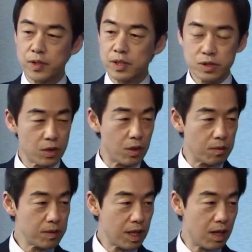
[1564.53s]
solve
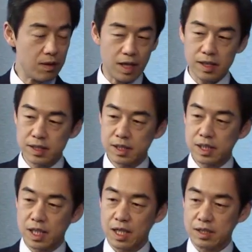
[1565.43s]
our
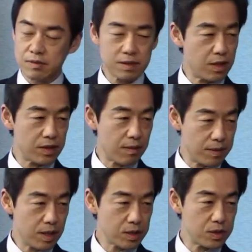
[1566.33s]
uh, difficult
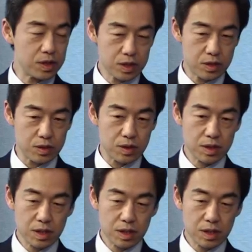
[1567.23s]
abduction issue,